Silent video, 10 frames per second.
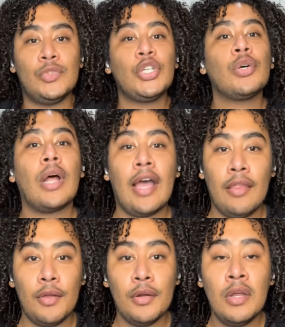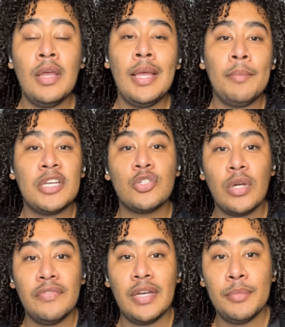go to either, because
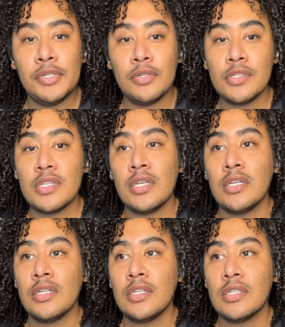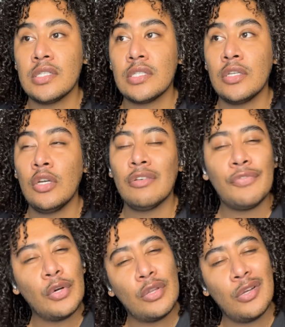Grapevine Mills is
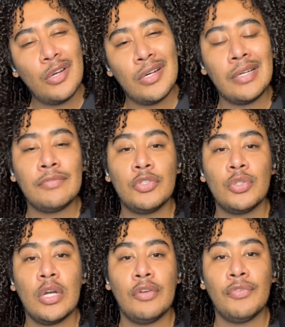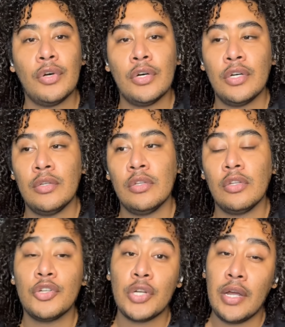further and I have to drive on
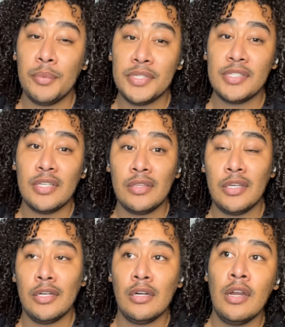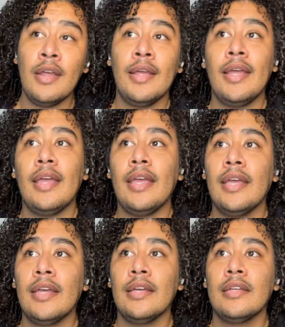larger highways to get there.
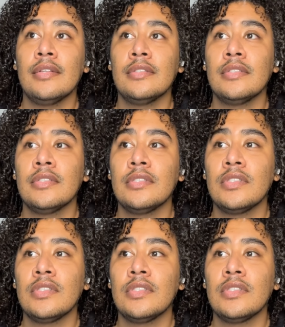And